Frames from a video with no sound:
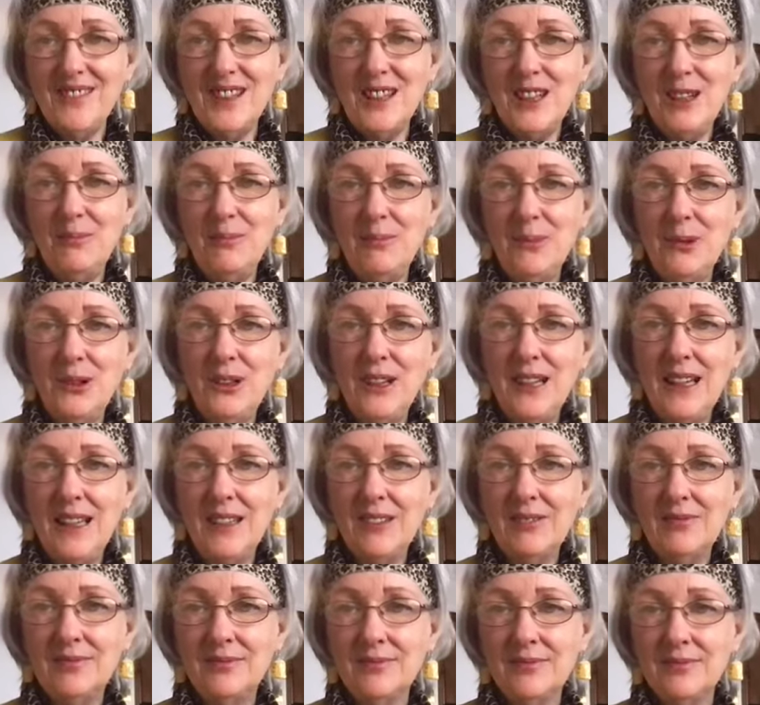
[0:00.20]
Good morning.
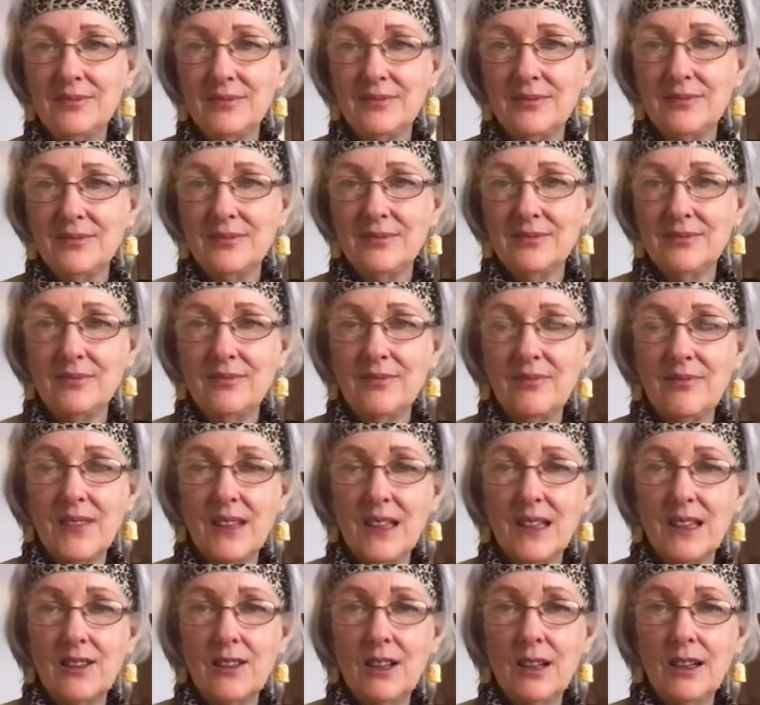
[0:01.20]

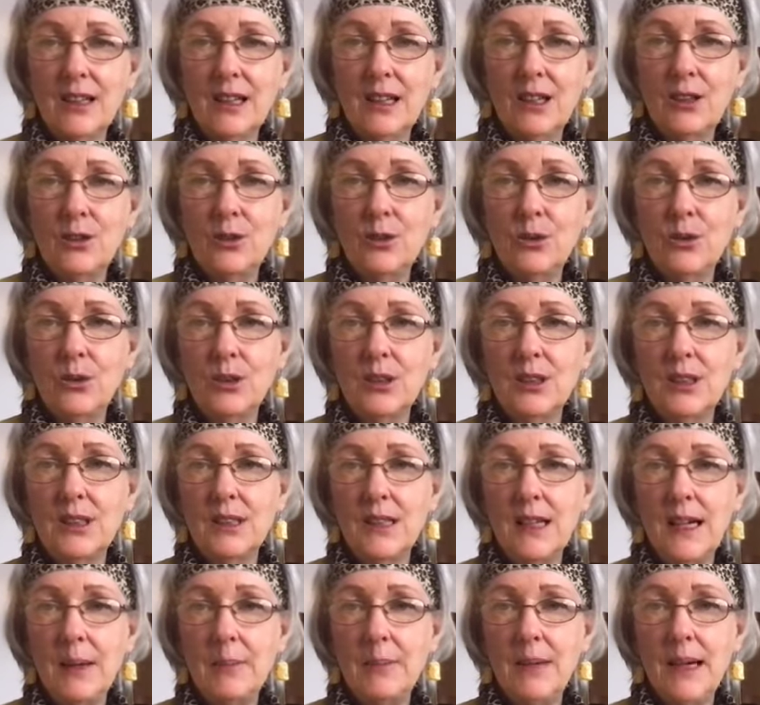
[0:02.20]
So I'm going to talk
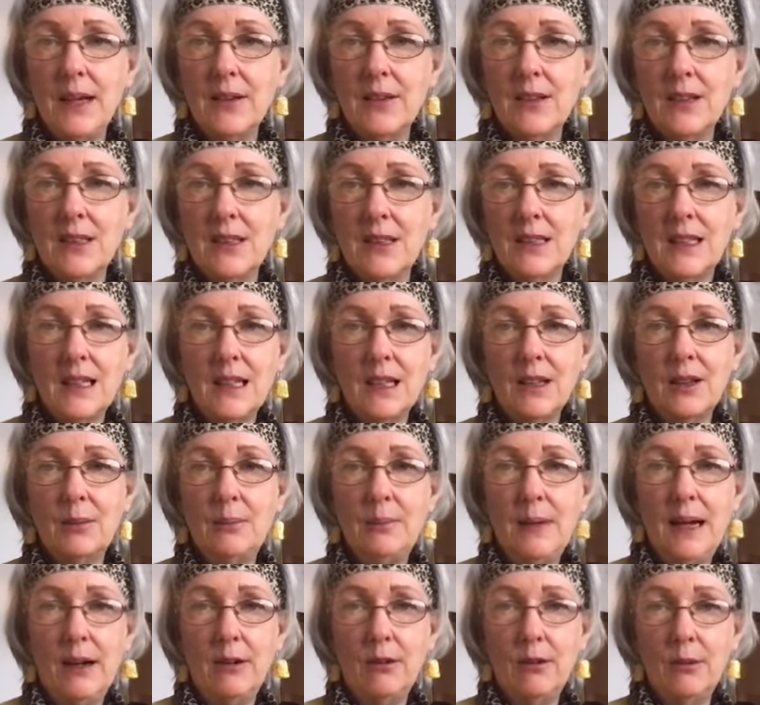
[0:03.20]
today about the sixth
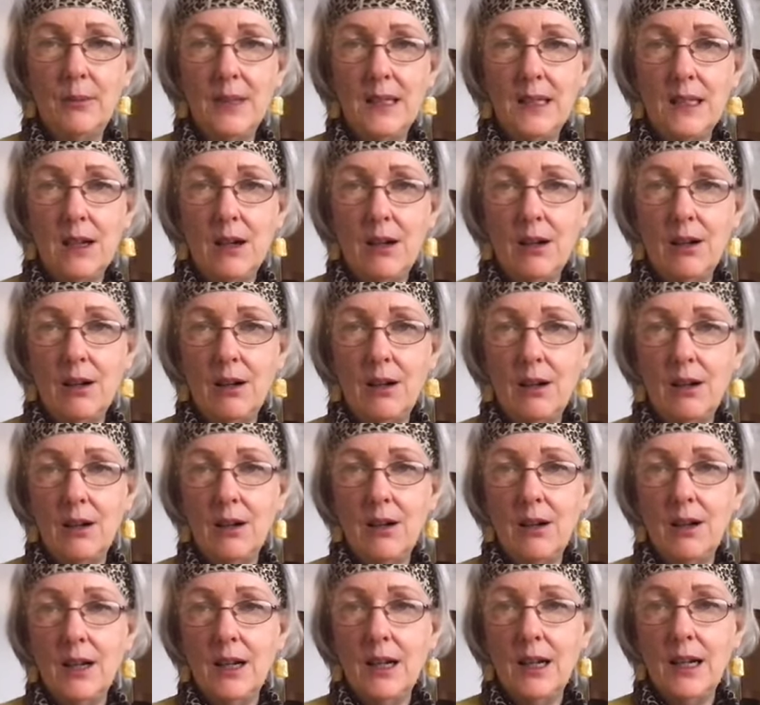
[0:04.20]
paramita,
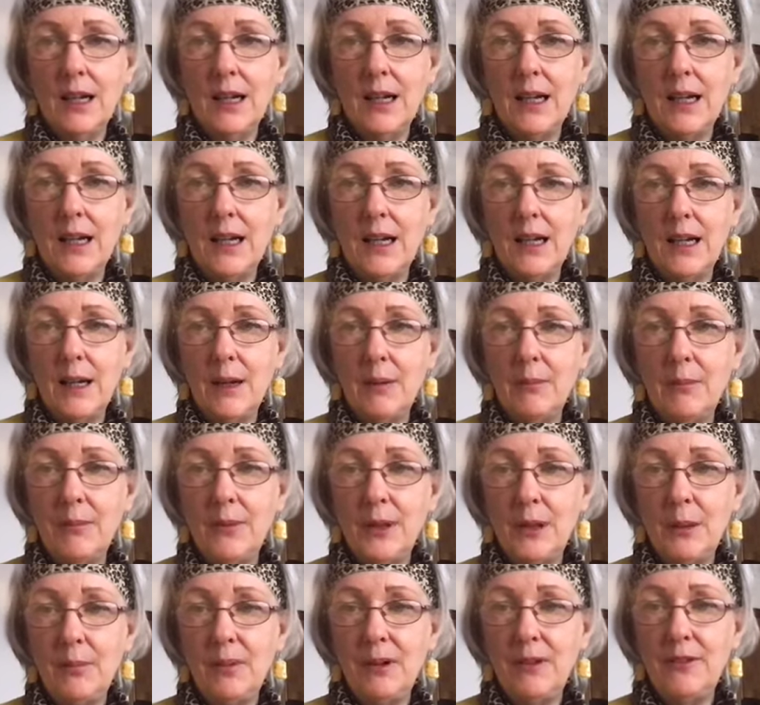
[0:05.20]

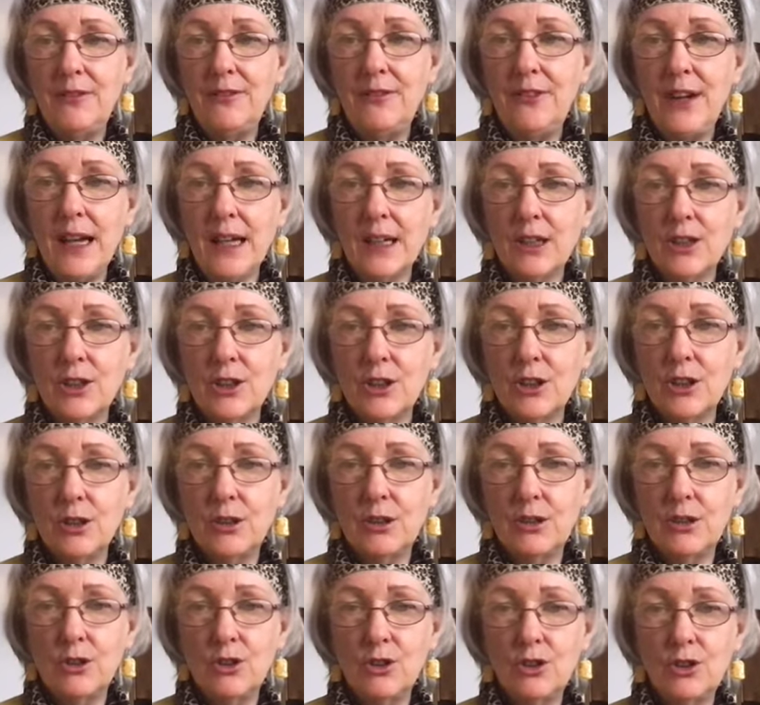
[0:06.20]
the
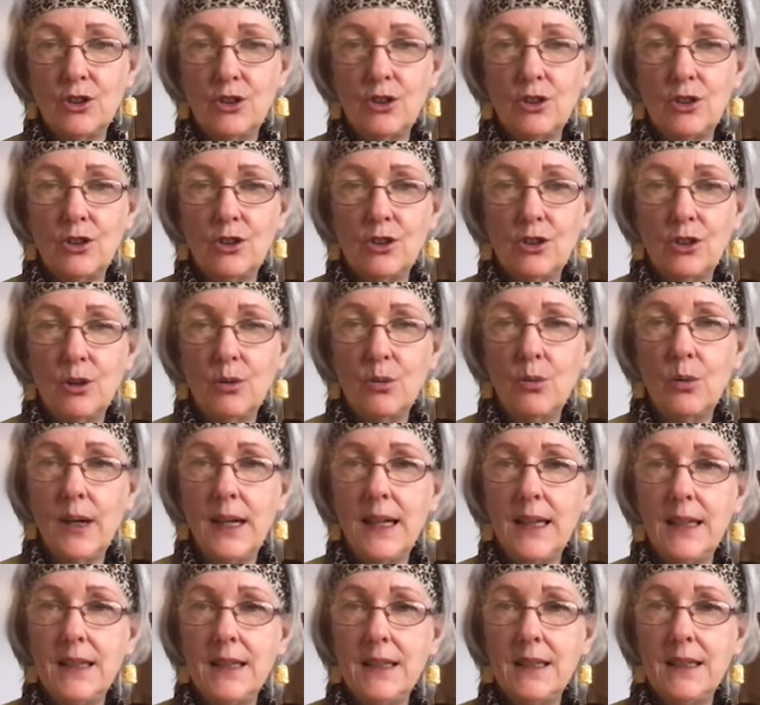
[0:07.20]
perfections, the
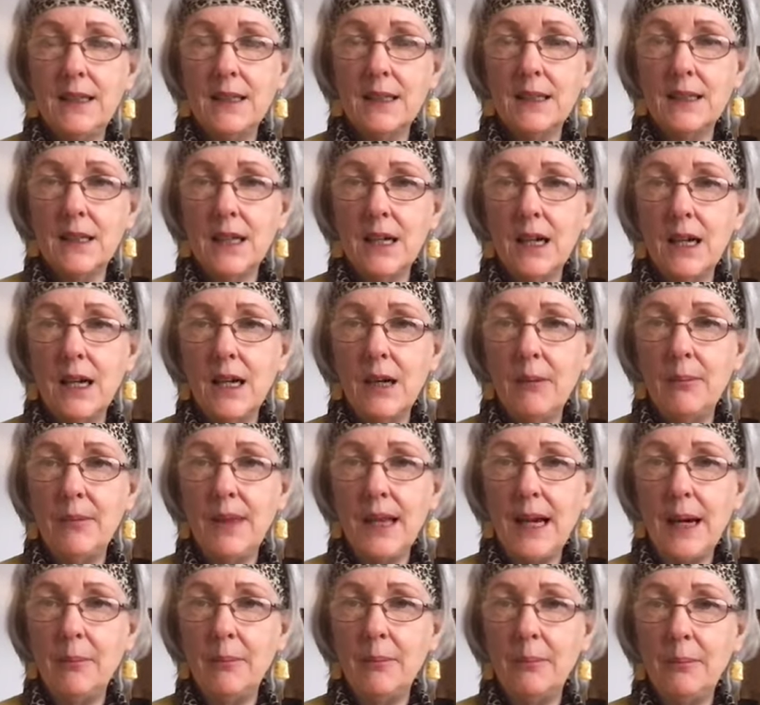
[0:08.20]
ways
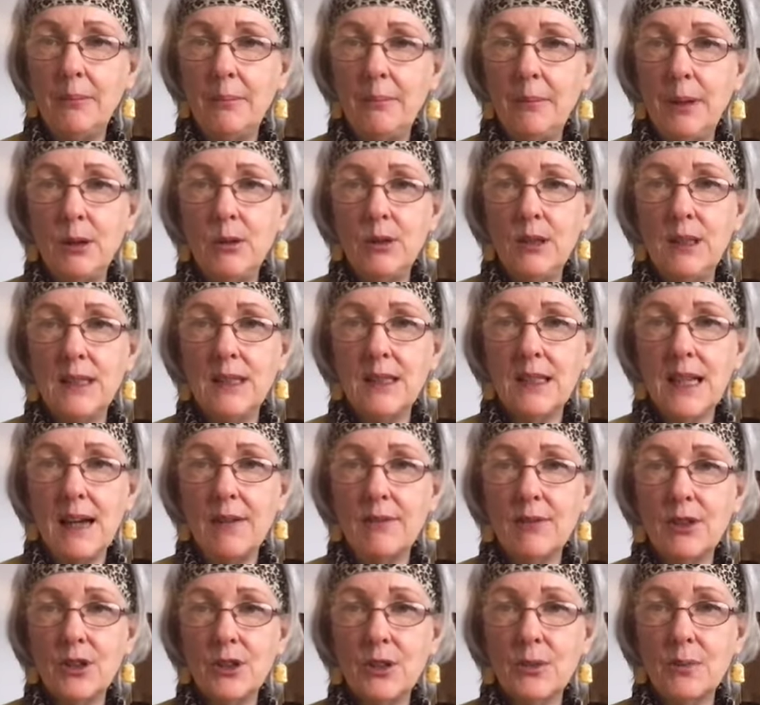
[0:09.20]
that
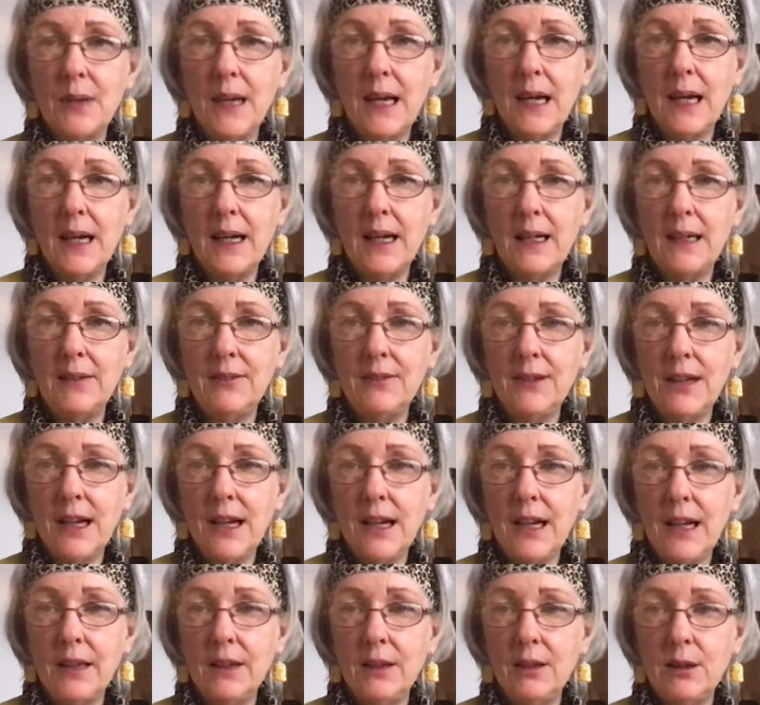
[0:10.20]
bodhisattvas behave
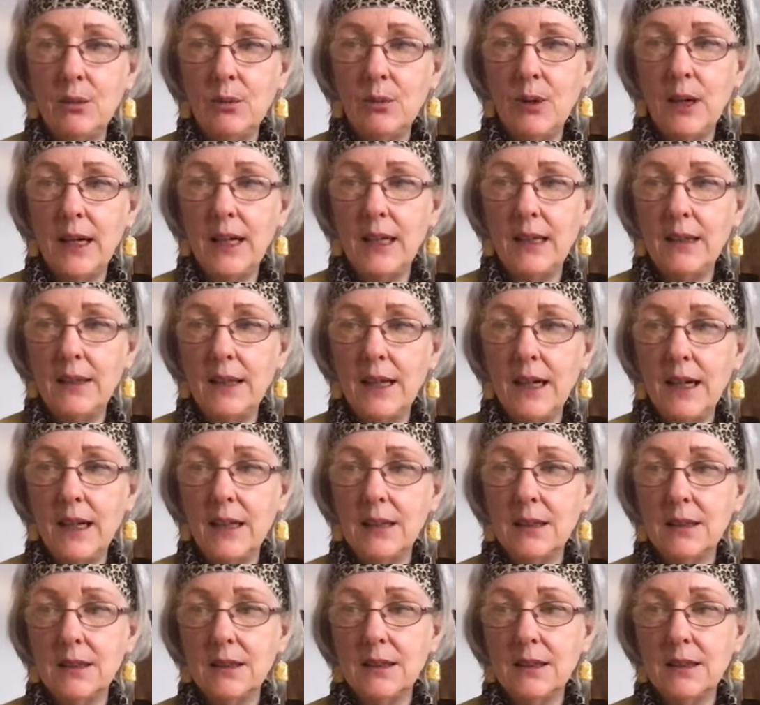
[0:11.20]
and the way that